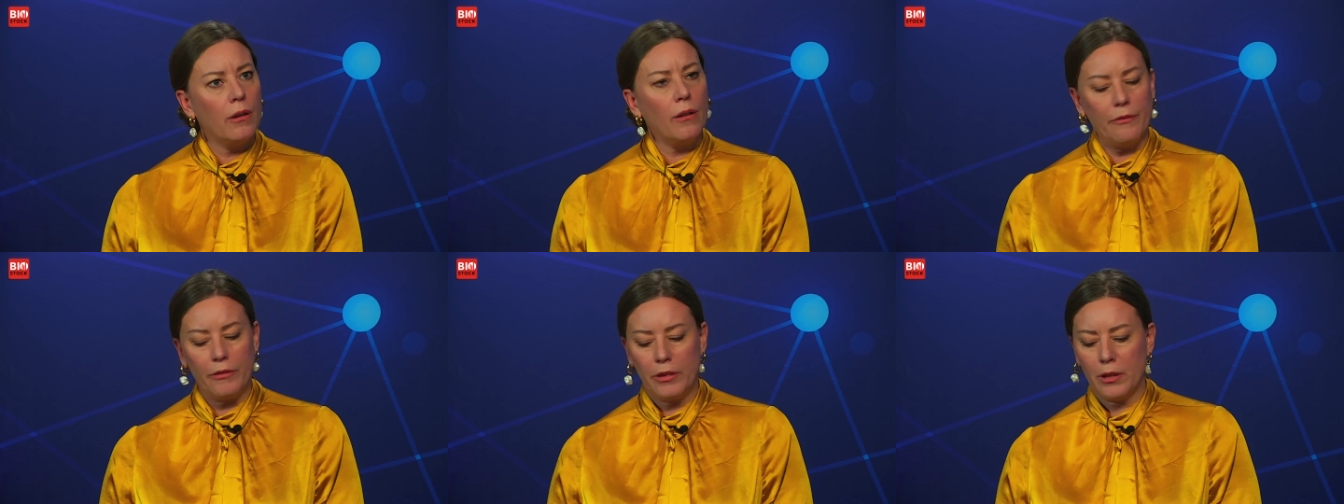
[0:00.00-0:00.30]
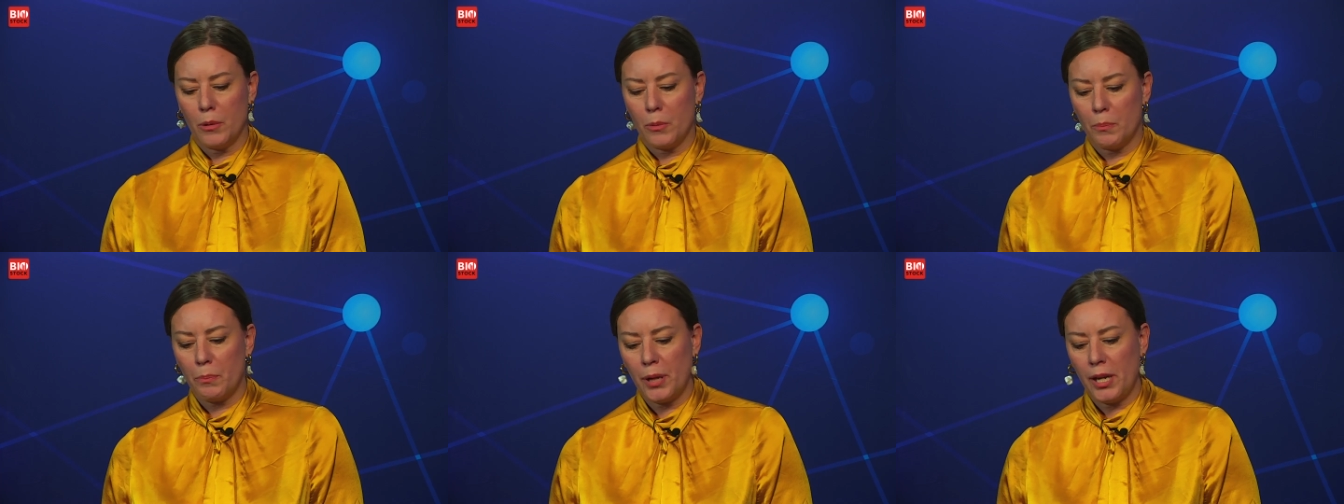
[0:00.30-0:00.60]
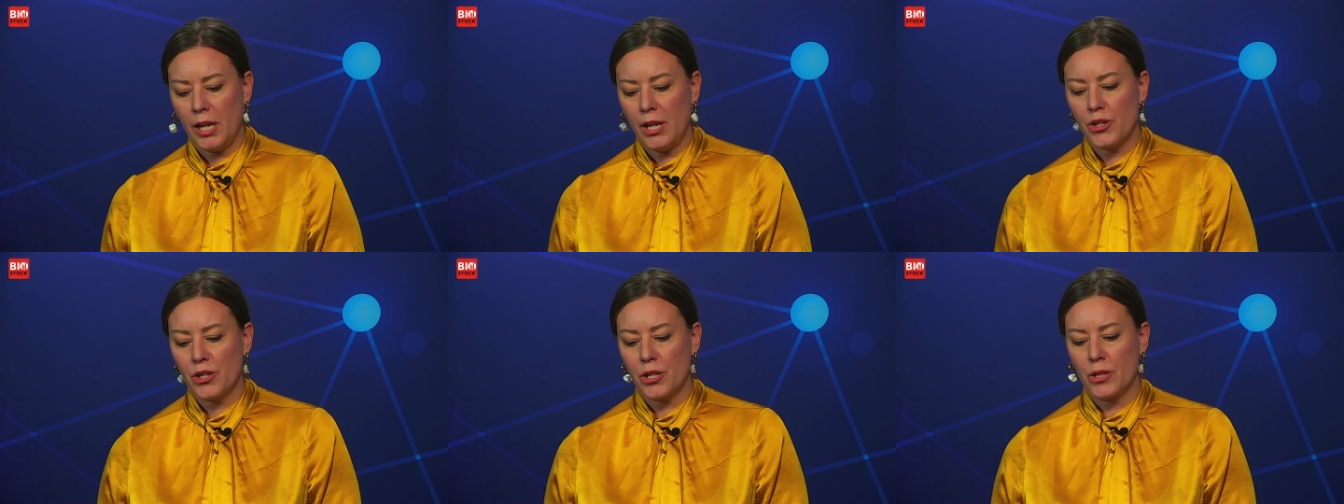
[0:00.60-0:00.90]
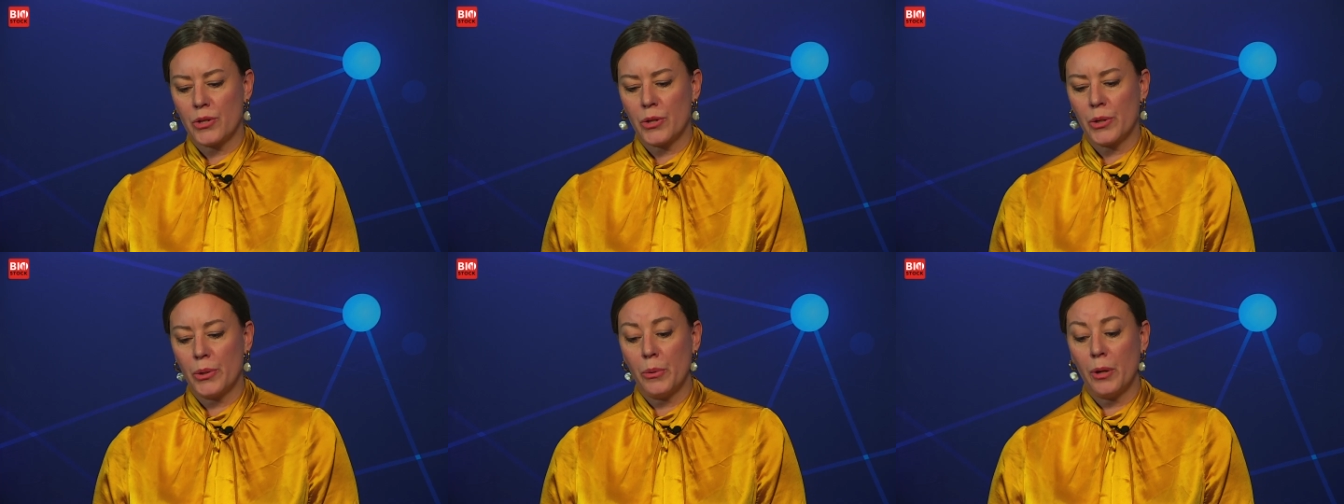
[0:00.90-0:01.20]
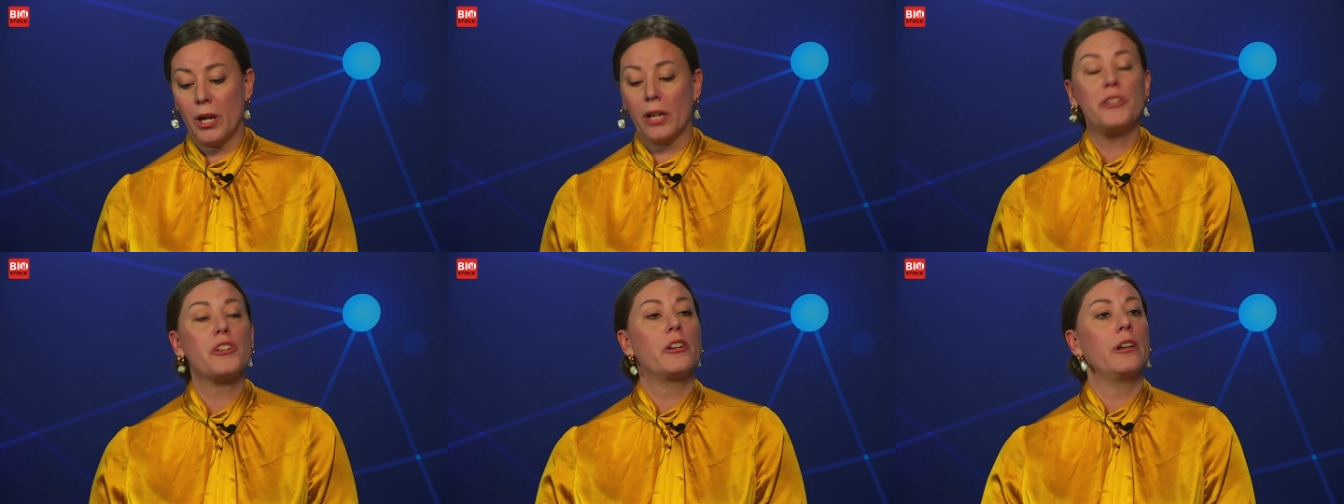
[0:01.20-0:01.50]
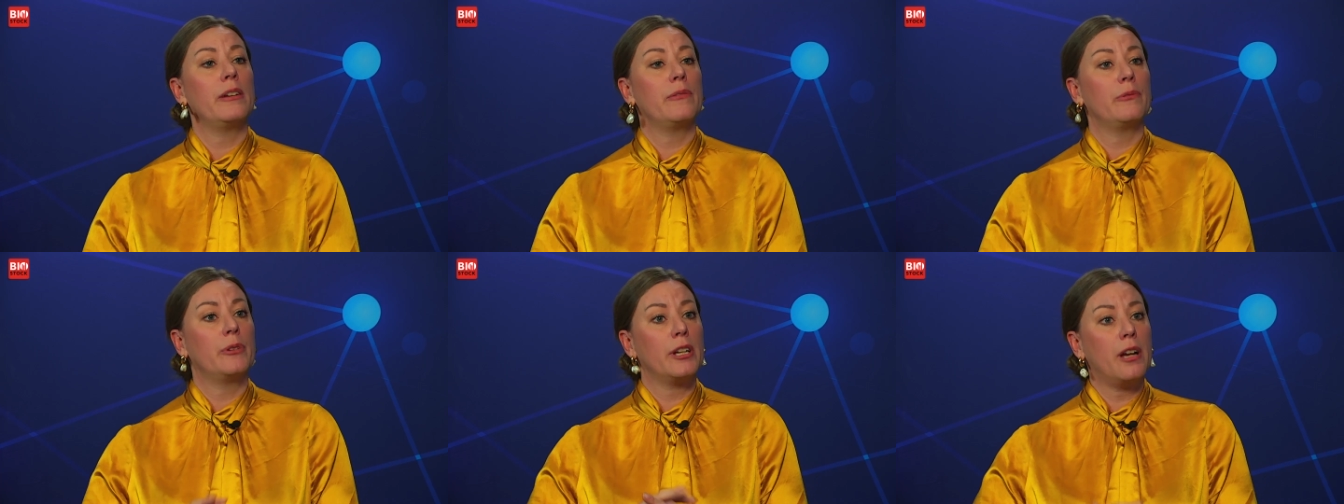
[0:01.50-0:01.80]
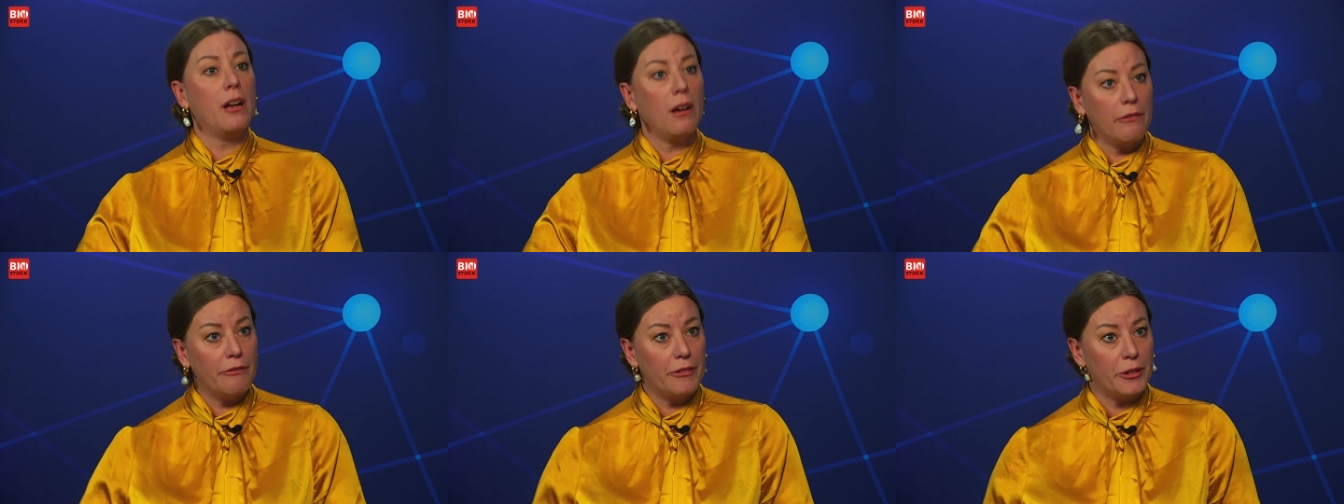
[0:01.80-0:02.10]
of the patients who actually
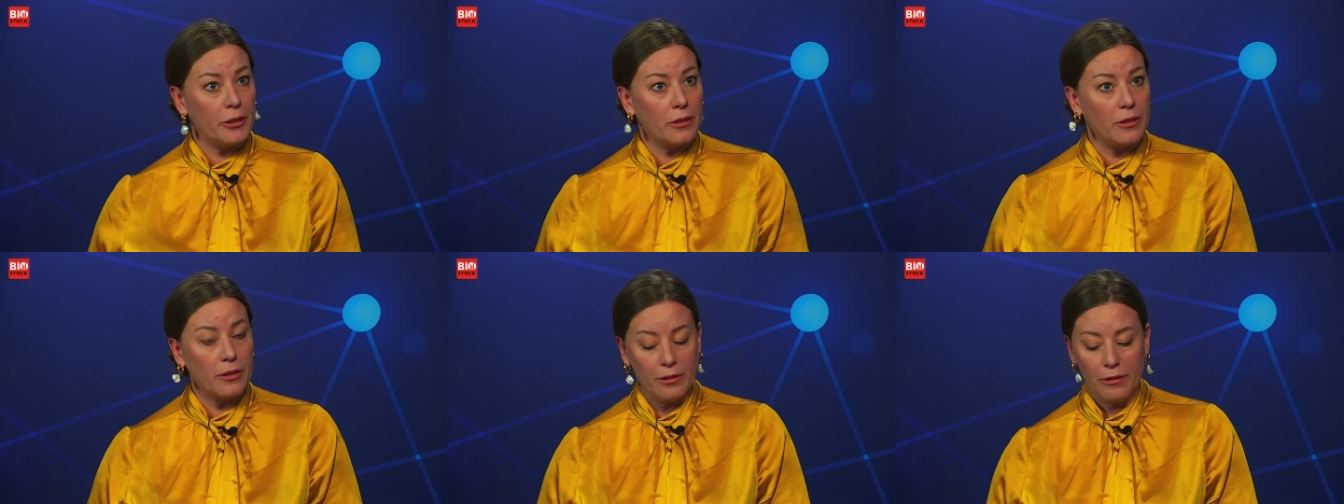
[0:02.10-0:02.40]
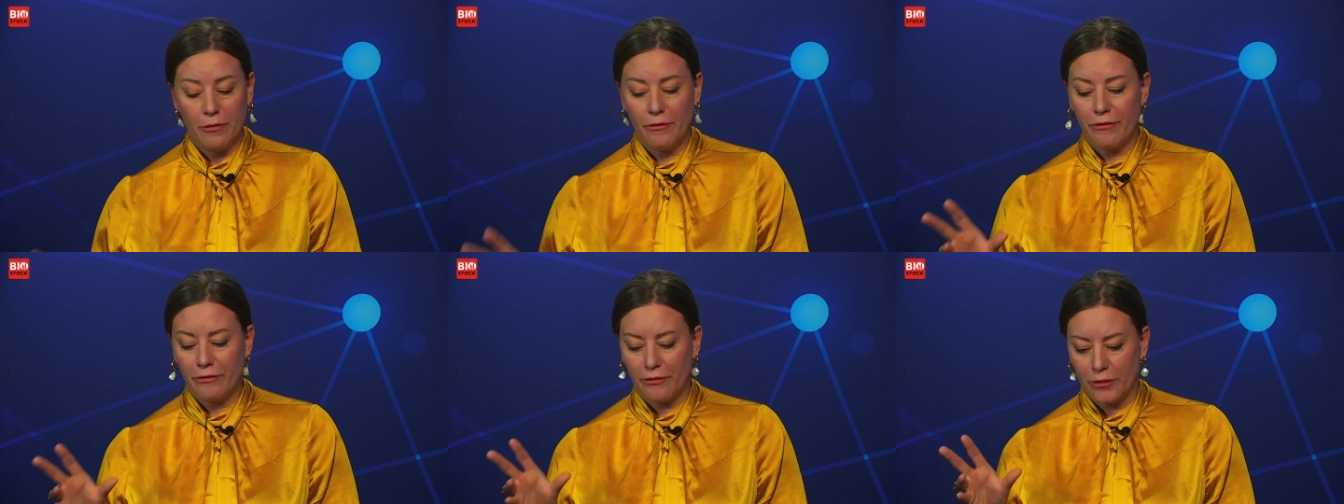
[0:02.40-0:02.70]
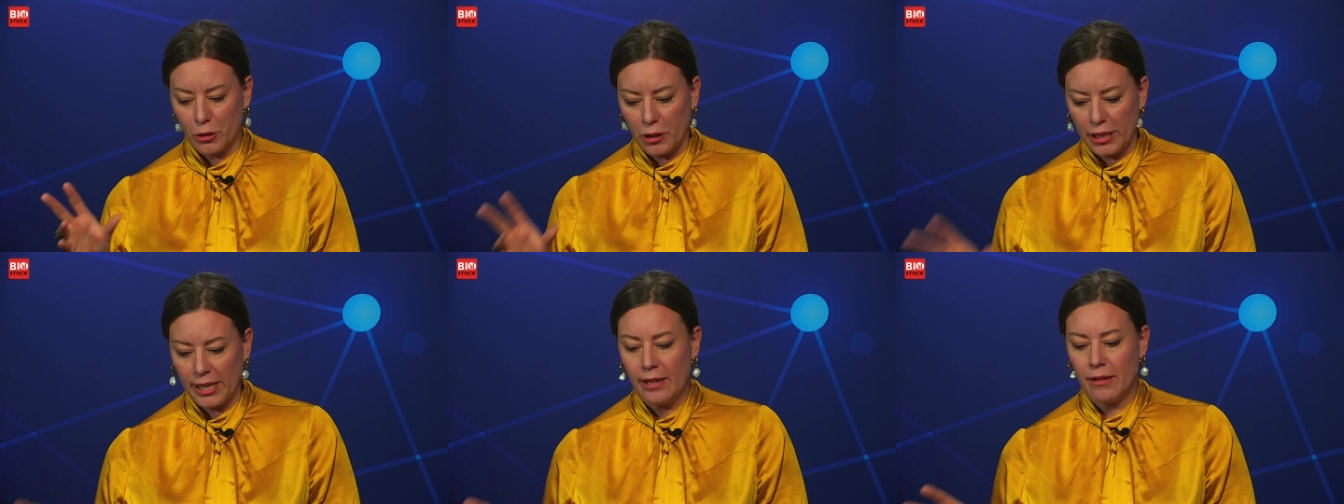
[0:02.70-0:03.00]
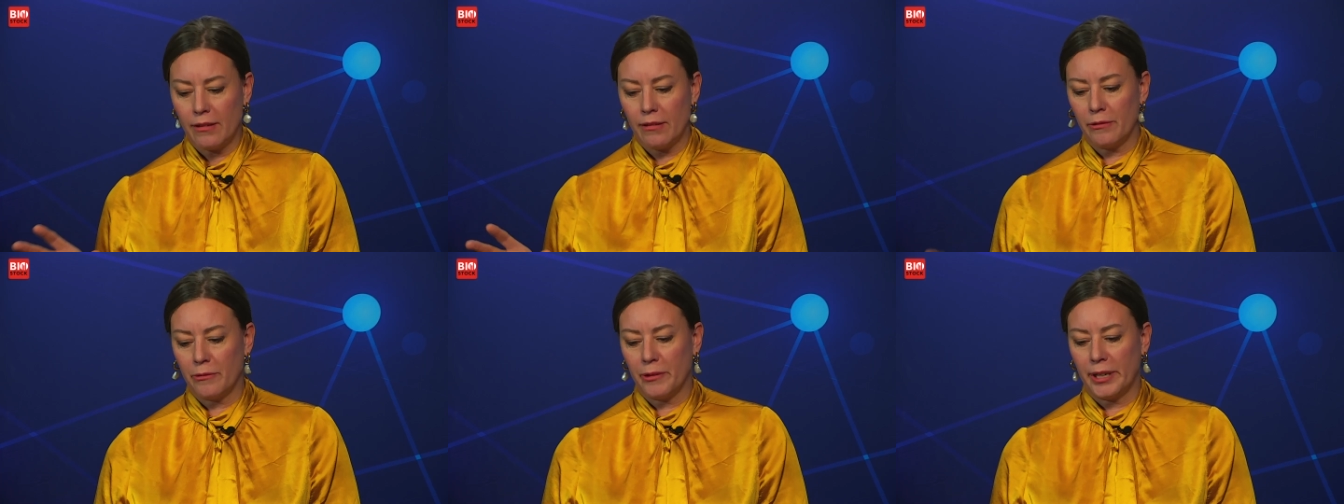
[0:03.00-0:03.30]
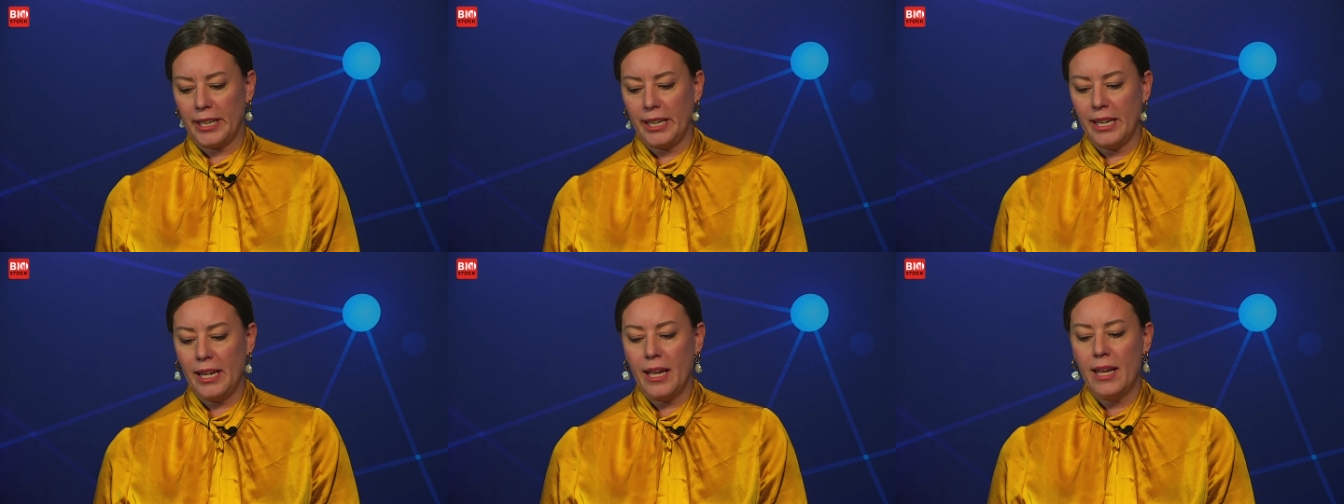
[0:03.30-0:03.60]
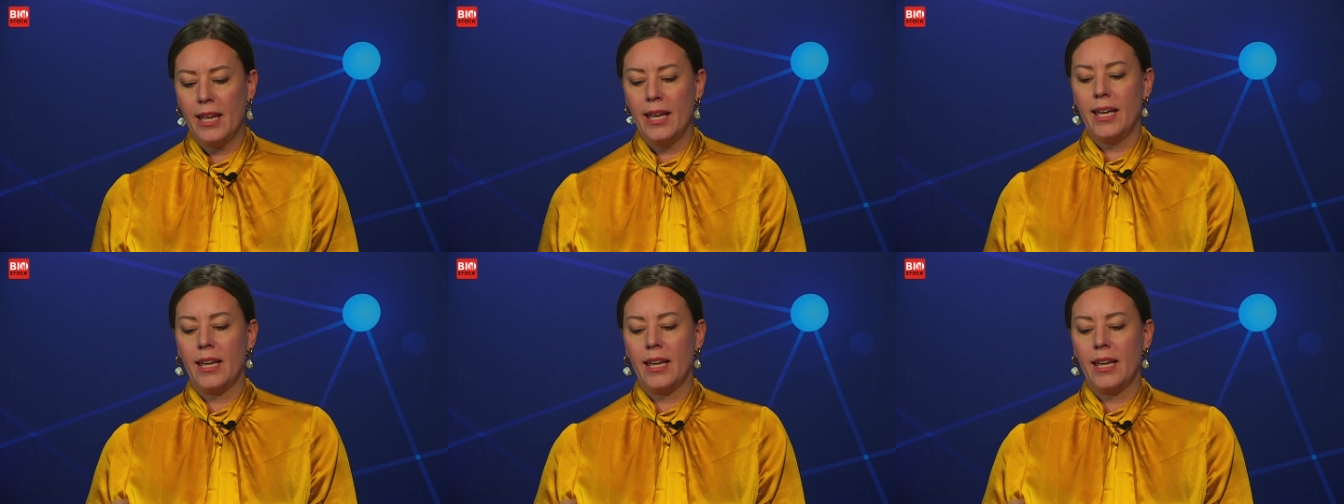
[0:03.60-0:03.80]
recovered fully already,